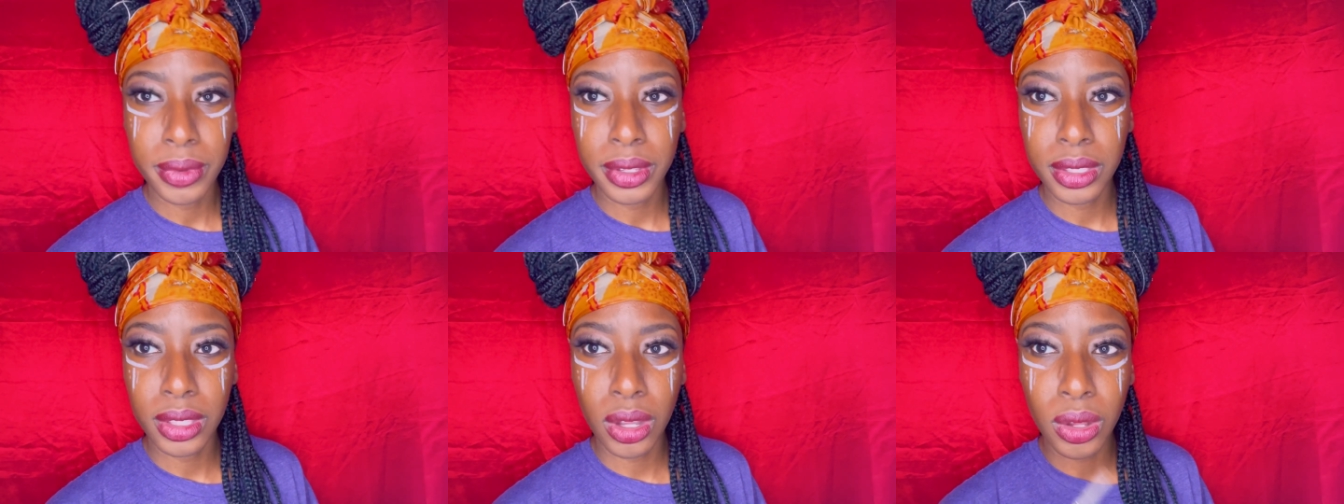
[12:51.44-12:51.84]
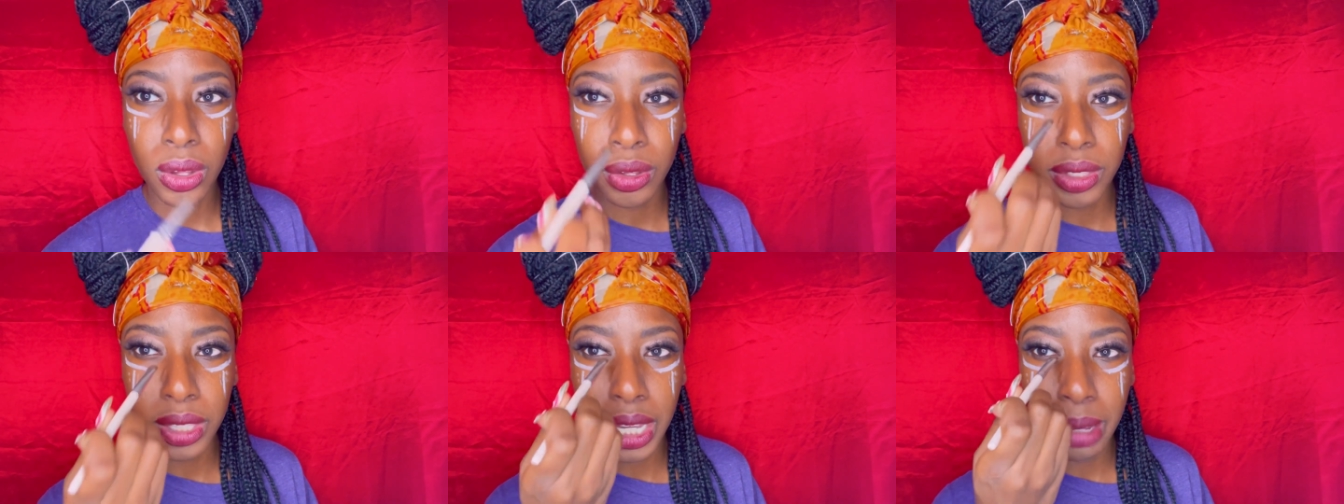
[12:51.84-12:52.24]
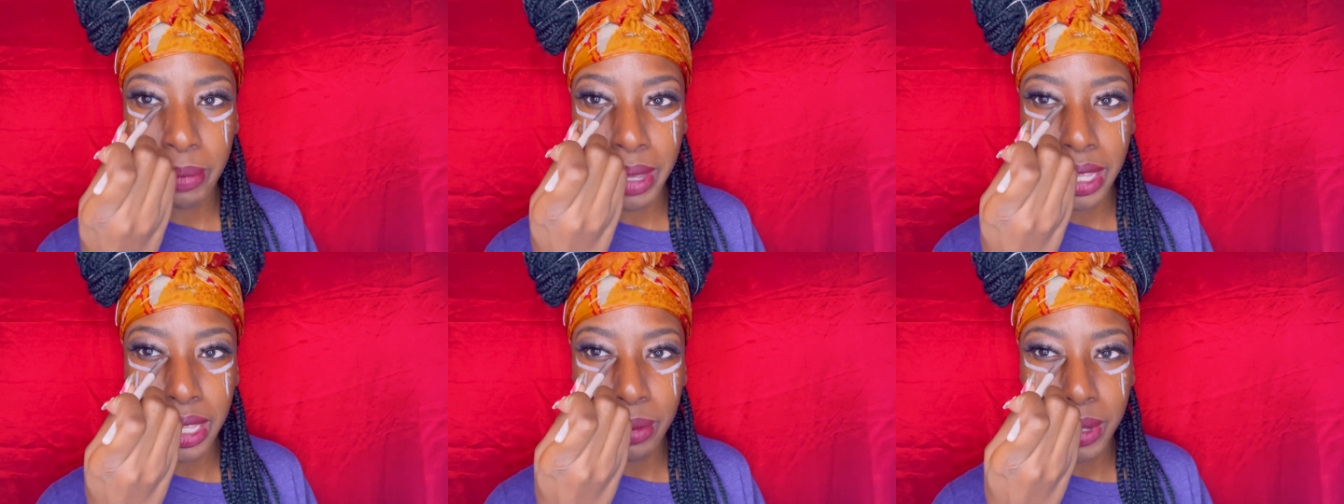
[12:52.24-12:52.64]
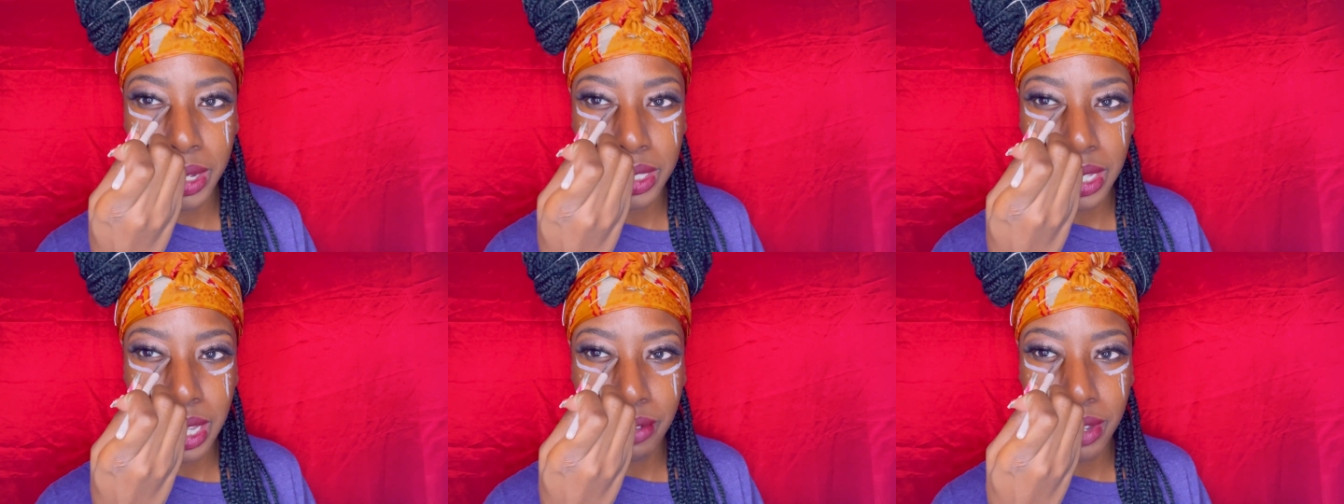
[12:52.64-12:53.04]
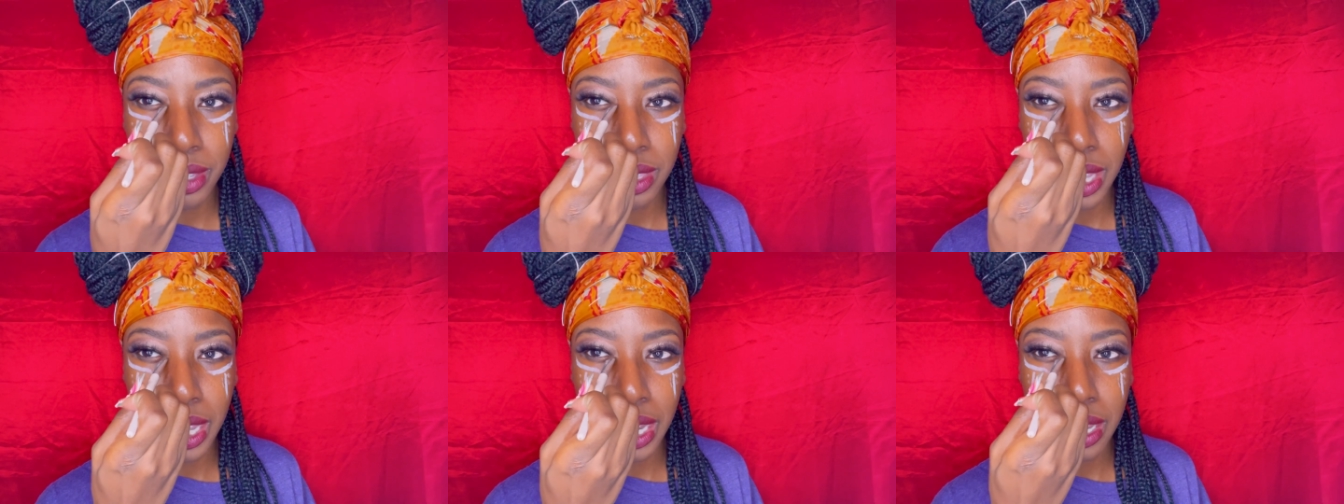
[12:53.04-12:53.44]
the whole thing about he wants
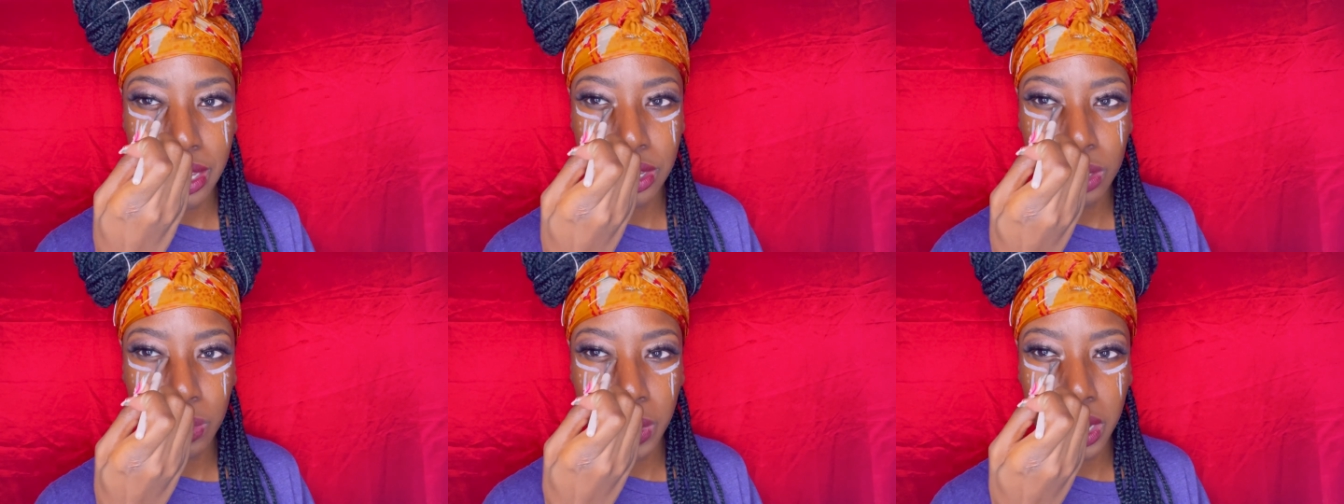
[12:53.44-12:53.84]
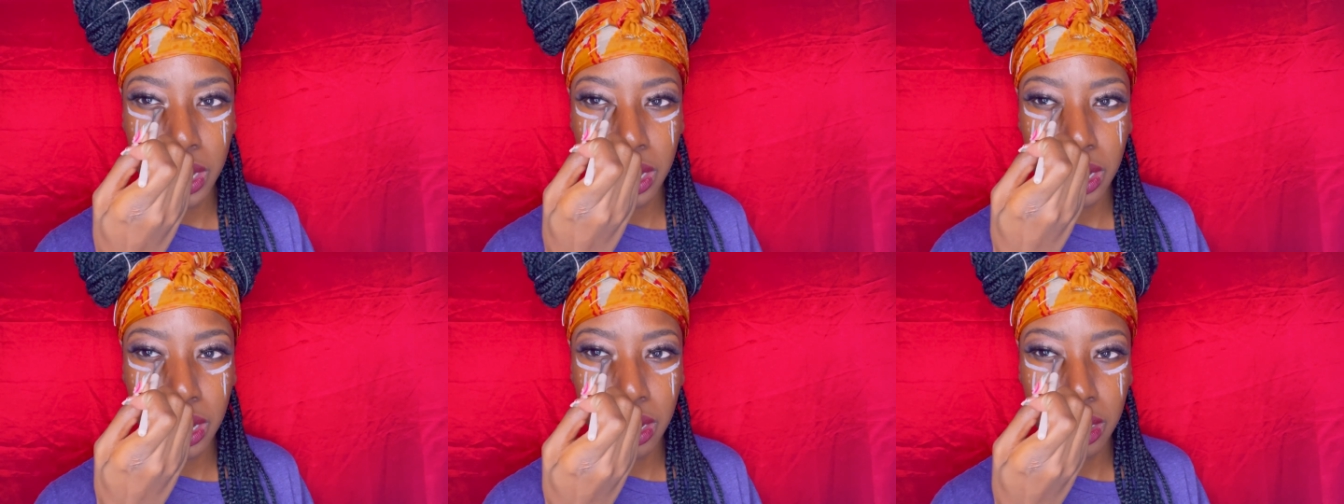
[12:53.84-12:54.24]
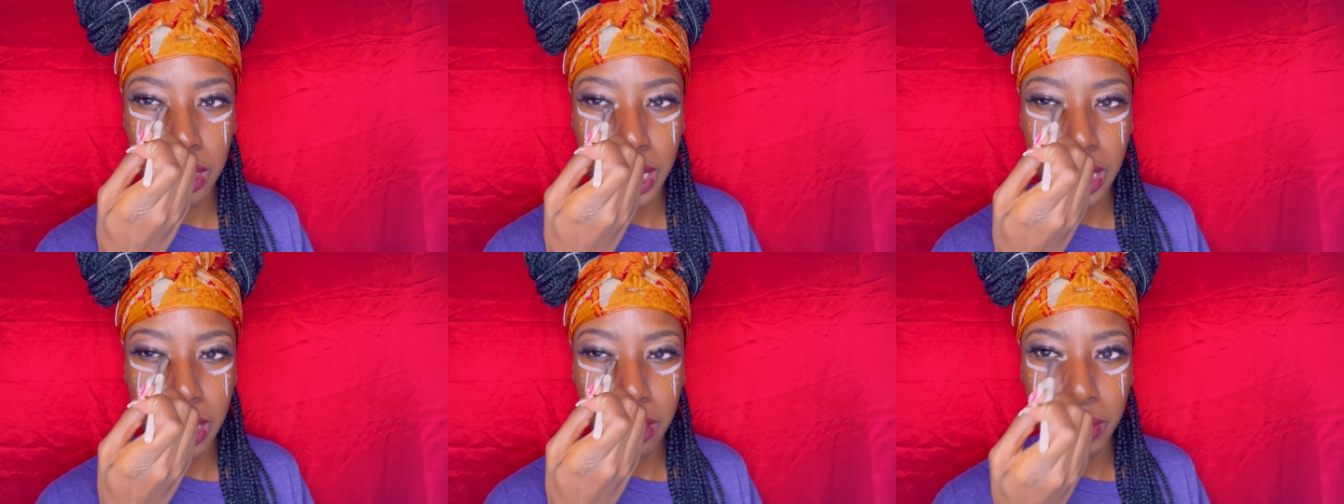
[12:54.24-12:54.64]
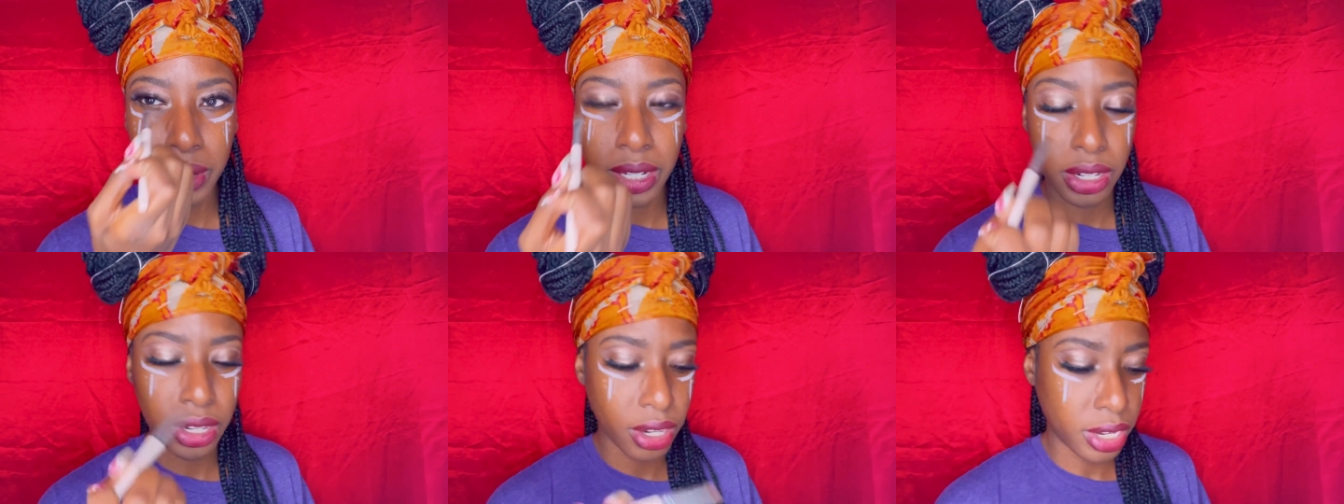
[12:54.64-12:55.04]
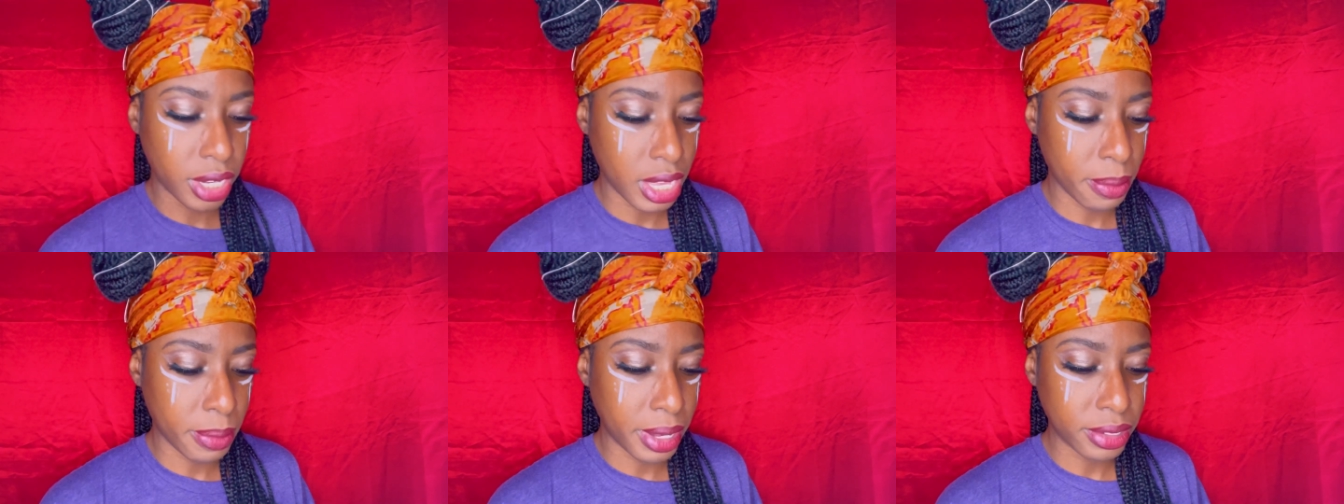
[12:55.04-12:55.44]
everything, he just wanted to hurt her like he wanted to hurt
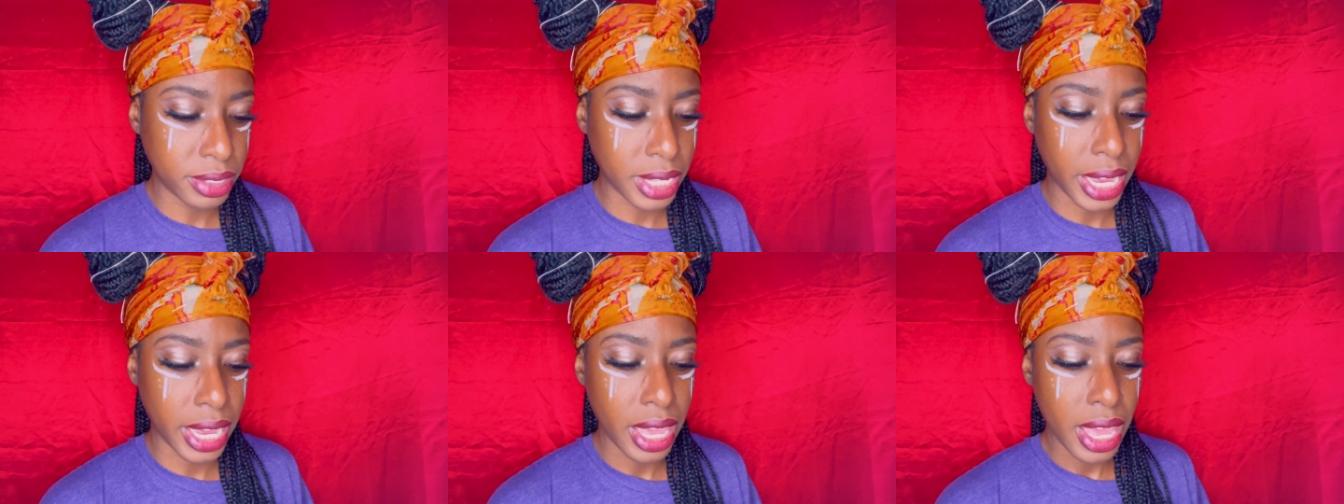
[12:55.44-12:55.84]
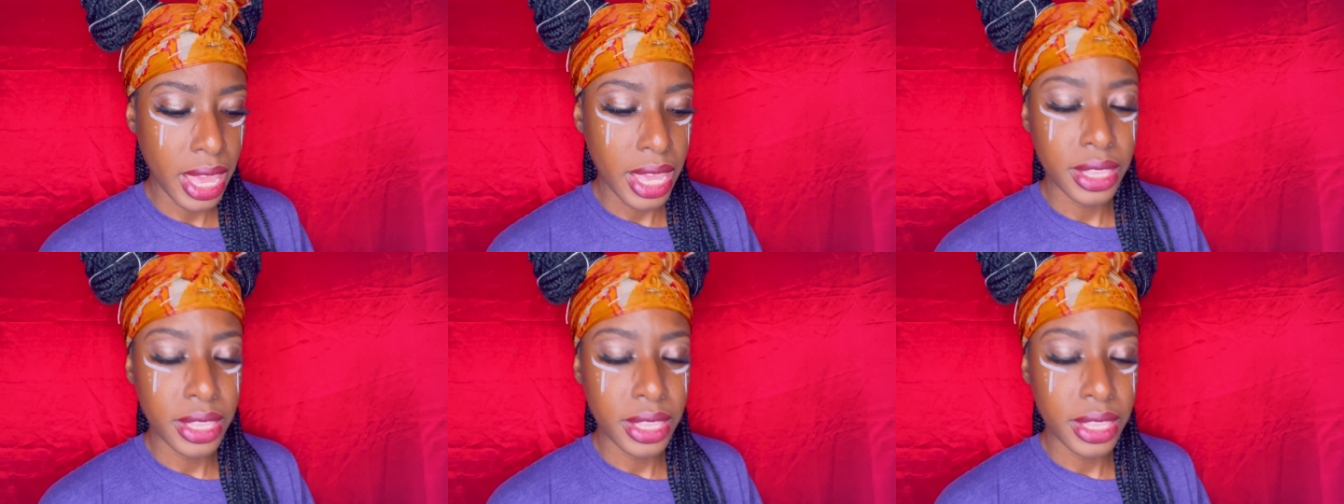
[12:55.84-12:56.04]
him. And I was like,